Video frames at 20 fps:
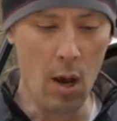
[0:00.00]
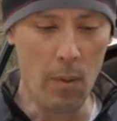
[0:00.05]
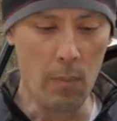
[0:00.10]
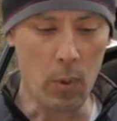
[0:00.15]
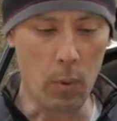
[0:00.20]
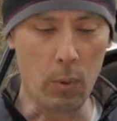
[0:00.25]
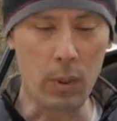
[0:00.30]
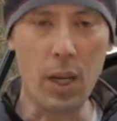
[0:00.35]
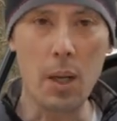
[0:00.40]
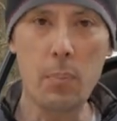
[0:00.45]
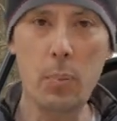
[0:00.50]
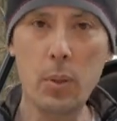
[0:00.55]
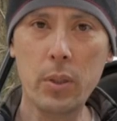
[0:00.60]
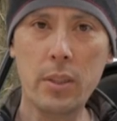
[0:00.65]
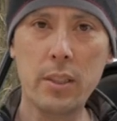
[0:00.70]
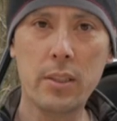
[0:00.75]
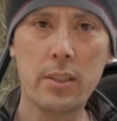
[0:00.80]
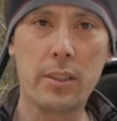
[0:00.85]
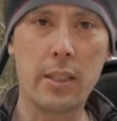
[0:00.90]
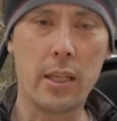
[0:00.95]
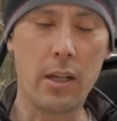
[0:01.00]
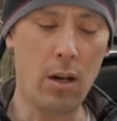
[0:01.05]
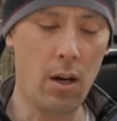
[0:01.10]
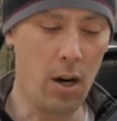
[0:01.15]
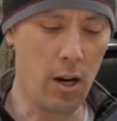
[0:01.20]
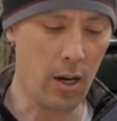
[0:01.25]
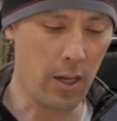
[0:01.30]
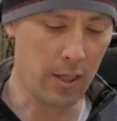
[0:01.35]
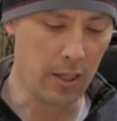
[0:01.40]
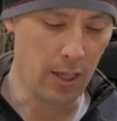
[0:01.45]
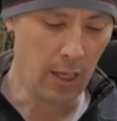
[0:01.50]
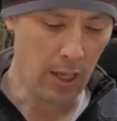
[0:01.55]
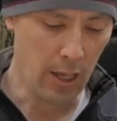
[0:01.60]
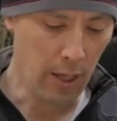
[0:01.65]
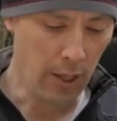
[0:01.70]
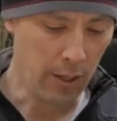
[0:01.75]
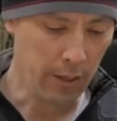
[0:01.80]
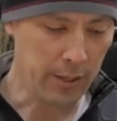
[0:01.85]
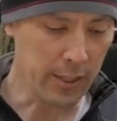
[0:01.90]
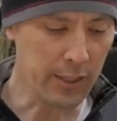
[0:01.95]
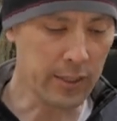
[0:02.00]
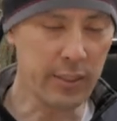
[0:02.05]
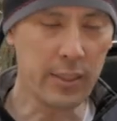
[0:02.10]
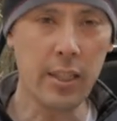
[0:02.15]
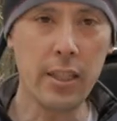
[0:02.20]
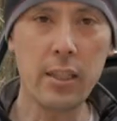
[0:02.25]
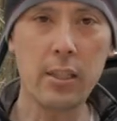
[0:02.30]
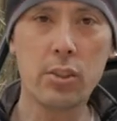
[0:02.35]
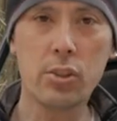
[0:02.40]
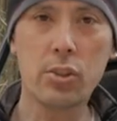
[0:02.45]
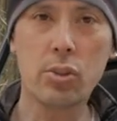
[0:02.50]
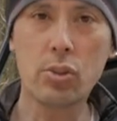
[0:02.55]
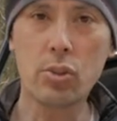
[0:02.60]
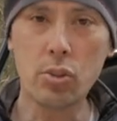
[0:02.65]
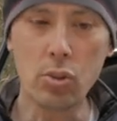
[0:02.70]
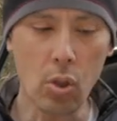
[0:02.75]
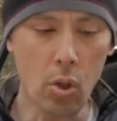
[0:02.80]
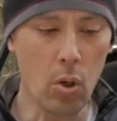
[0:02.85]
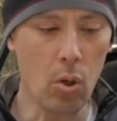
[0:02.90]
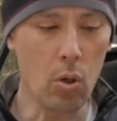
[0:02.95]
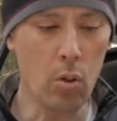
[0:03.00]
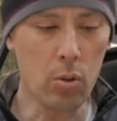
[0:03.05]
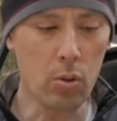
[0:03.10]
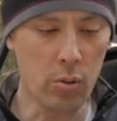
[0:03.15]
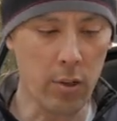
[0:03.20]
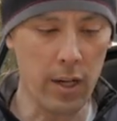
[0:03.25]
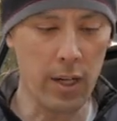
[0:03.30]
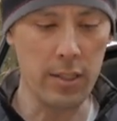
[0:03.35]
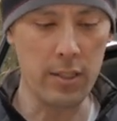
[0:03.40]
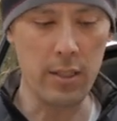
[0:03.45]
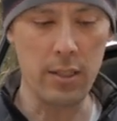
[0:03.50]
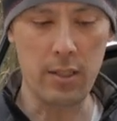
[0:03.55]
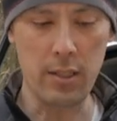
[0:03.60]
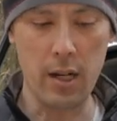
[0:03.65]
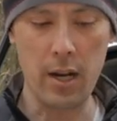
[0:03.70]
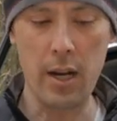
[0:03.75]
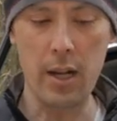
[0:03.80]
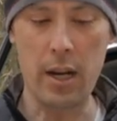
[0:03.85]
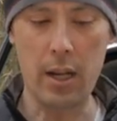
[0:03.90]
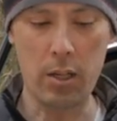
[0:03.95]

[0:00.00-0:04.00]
But when I put this thing on, this thing is so crazy tight.